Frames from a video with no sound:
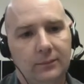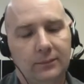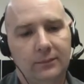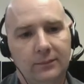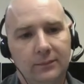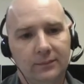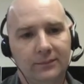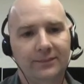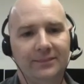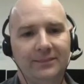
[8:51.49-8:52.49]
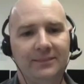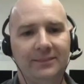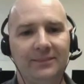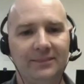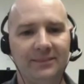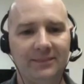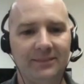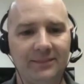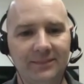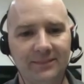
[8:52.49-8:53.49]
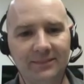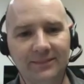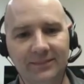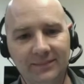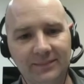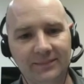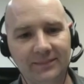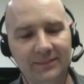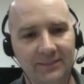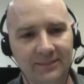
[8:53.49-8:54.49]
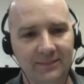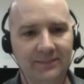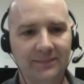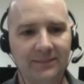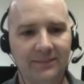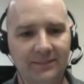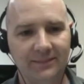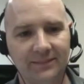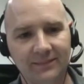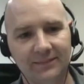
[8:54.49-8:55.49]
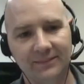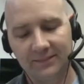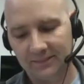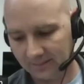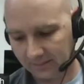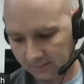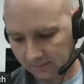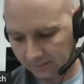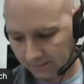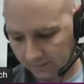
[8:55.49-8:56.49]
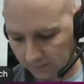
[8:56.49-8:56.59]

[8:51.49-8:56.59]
(silent)